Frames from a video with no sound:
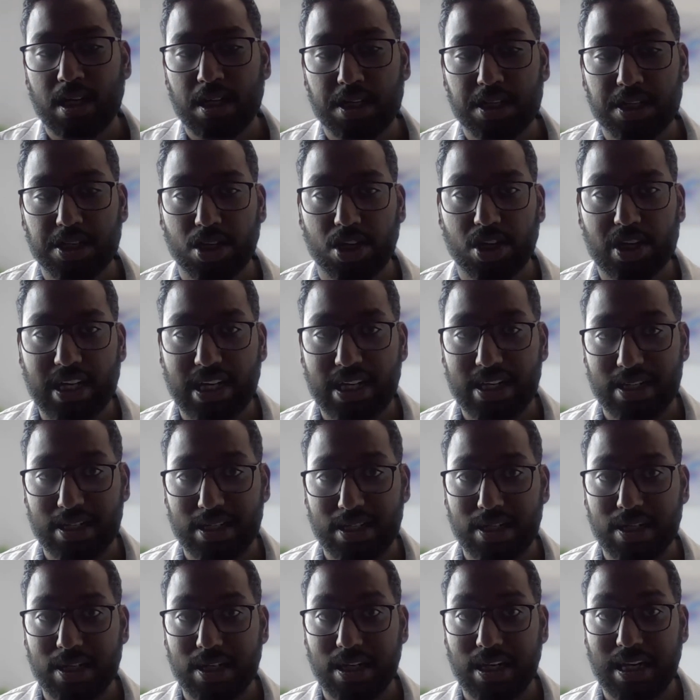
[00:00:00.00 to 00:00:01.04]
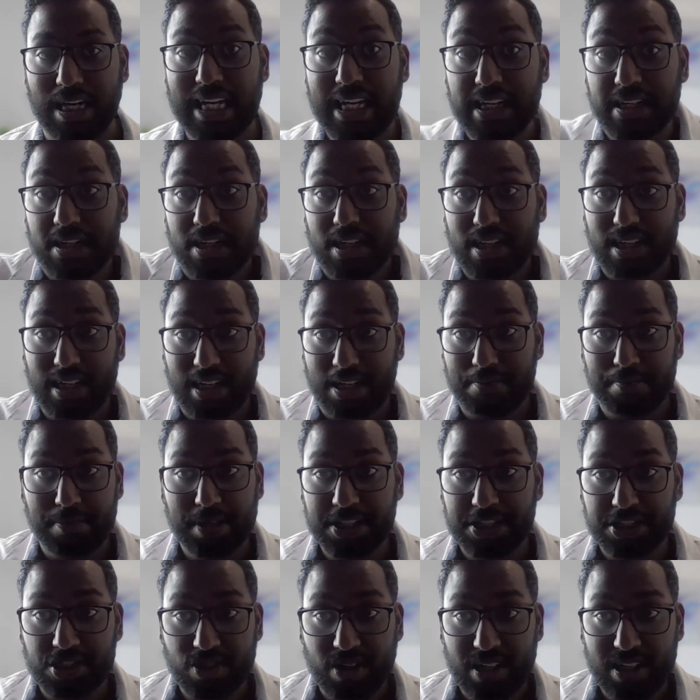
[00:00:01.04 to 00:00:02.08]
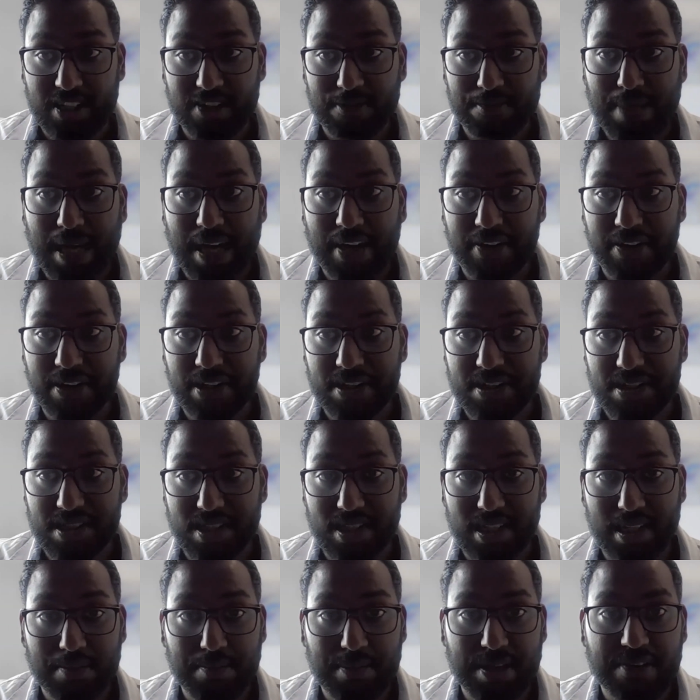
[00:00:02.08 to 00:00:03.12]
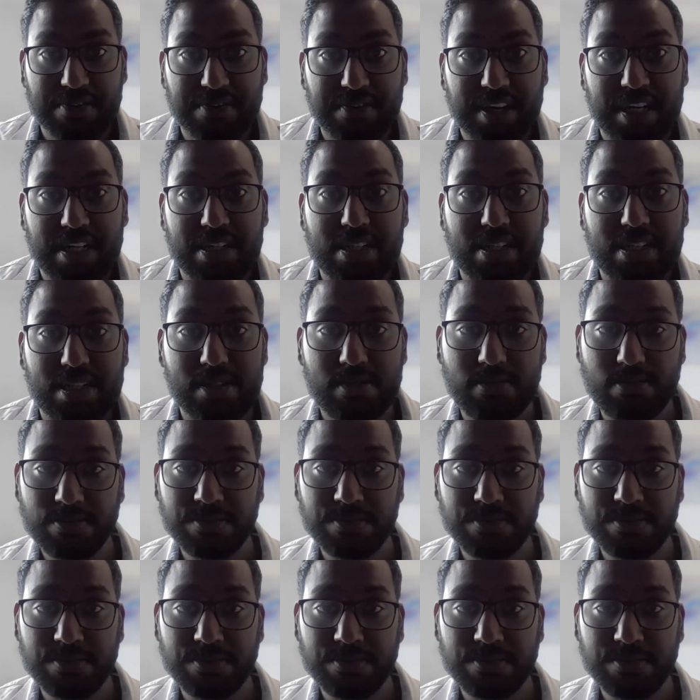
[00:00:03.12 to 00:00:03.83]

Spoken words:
you look at legal and administrative barriers that they may face.